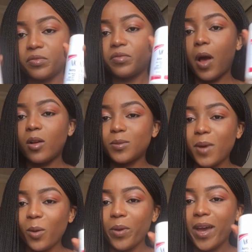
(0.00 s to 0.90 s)
found
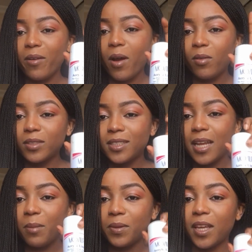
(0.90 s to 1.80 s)
my way around
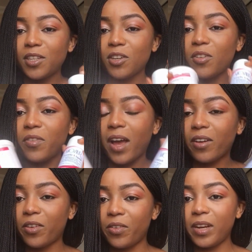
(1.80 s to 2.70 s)
the application of
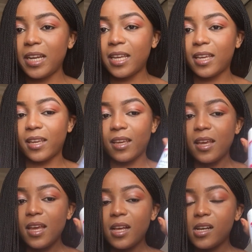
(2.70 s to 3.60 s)
acrylic,
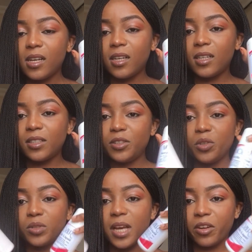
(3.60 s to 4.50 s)
you
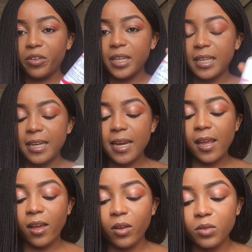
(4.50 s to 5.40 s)
know, the acrylic
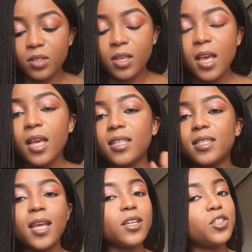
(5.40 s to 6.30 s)
nails.
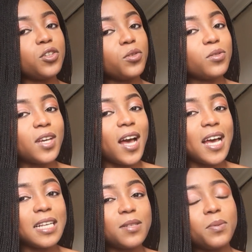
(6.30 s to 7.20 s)
Stay tuned,
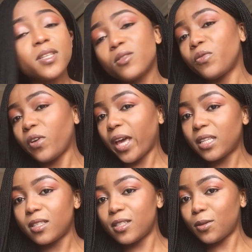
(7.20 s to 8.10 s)
guys. Please don't
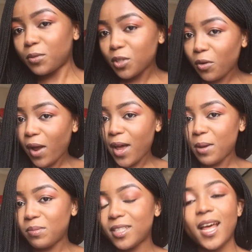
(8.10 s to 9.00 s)
forget to
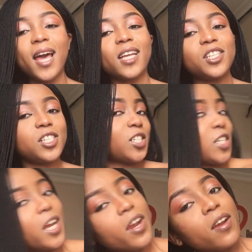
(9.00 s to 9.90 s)
subscribe, like,
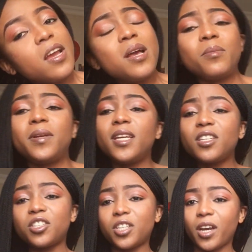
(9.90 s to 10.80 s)
share.
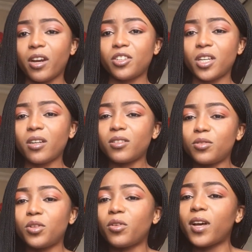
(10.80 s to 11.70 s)
Please share
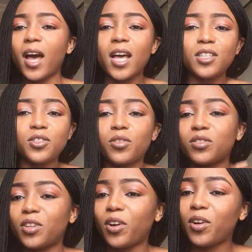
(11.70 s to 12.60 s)
to your guys, your
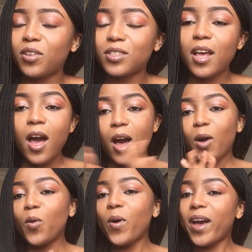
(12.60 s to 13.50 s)
girls,
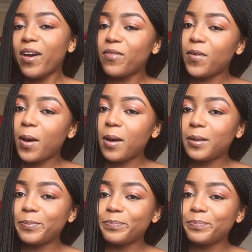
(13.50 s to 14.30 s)
whoever.